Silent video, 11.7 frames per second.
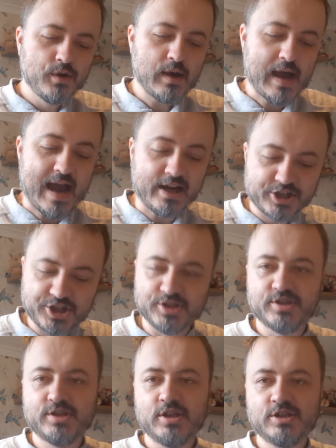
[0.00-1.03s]

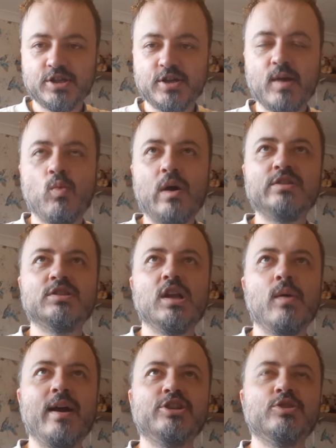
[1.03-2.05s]
Actions. So you get 1 slow
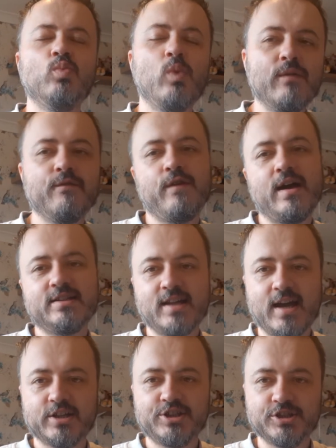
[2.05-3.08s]
action, 1 fast
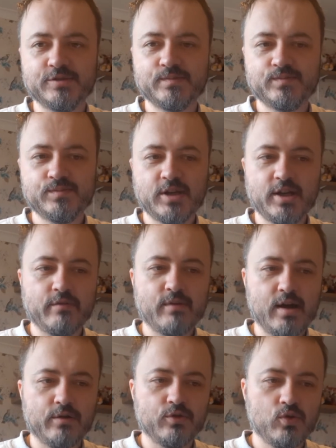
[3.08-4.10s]
action in a
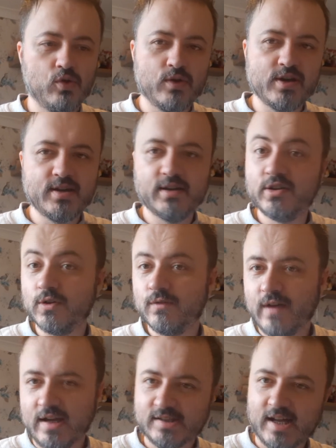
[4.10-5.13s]
round, or indeed 2
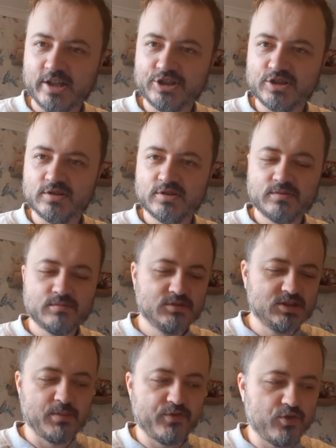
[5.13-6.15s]
fast actions.
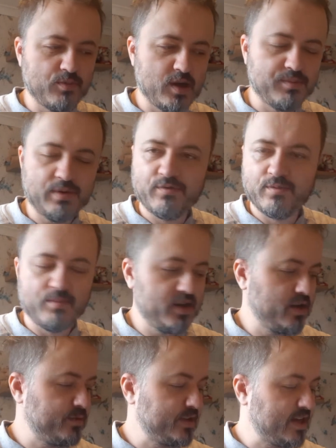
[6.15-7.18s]
Some of you may be
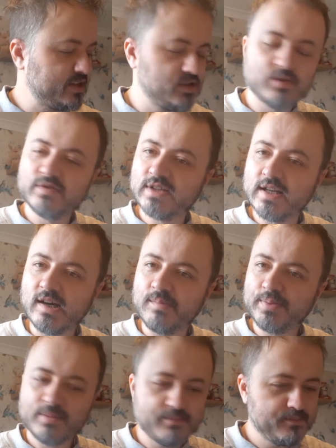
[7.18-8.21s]
familiar with that sort of setup.
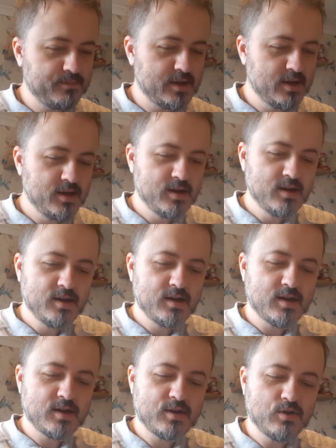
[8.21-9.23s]

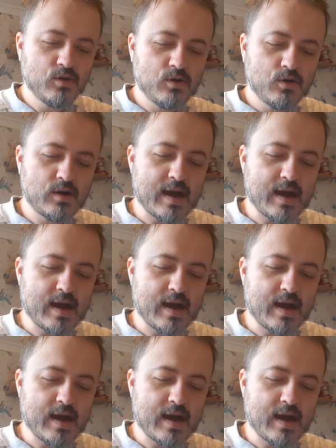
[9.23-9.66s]
Your